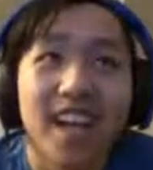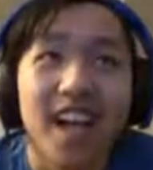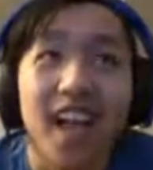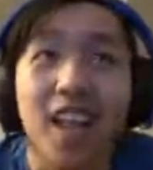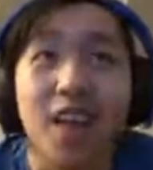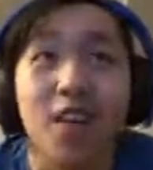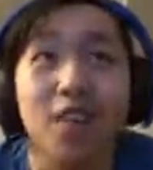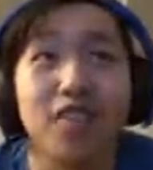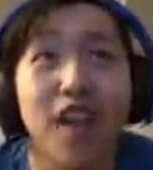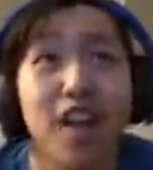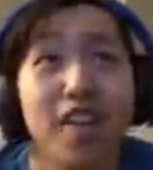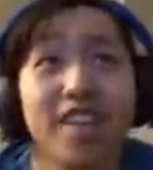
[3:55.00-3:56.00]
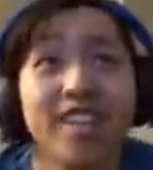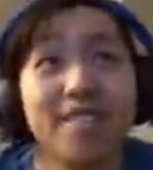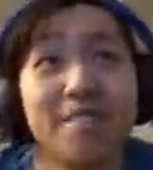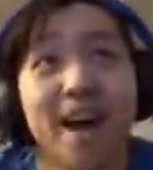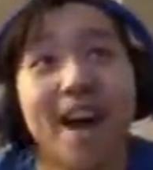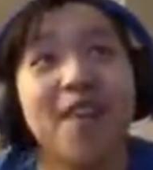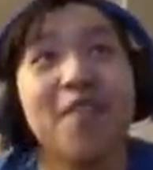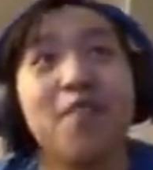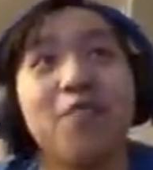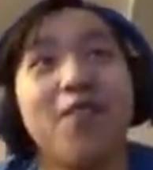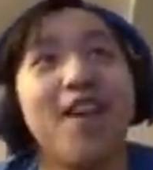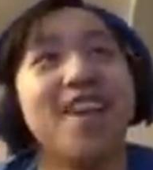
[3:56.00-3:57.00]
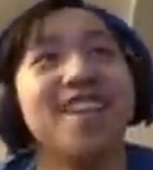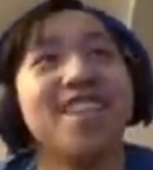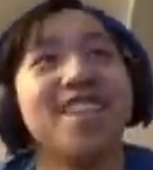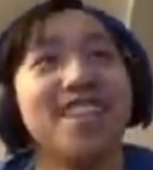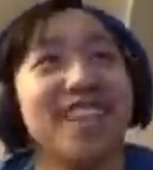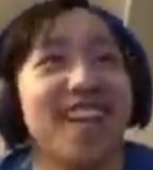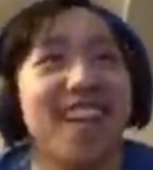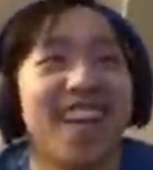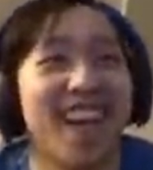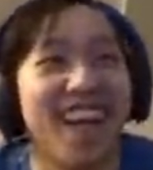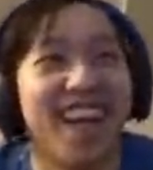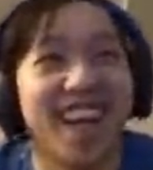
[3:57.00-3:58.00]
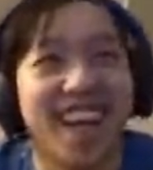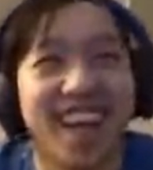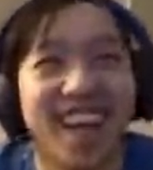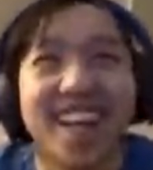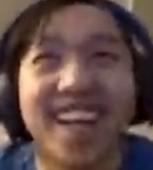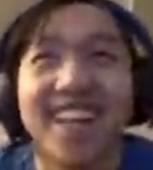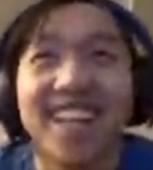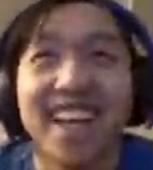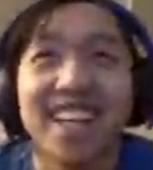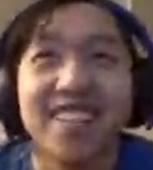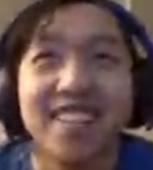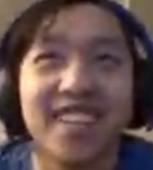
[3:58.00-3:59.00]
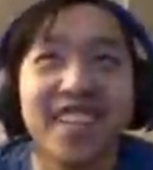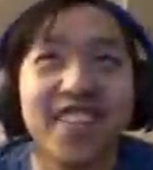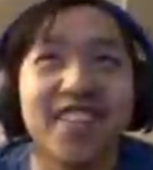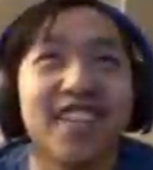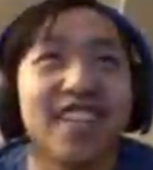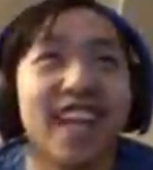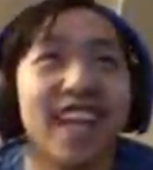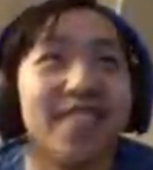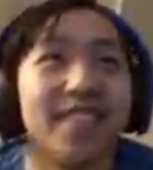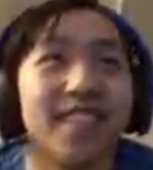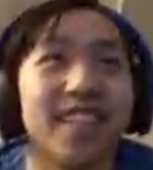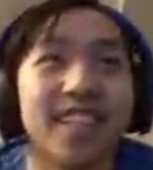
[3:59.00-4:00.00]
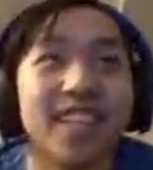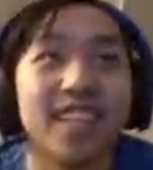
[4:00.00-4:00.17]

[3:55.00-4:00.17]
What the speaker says: hello darkness, my old friend, that's how you cue the sad music,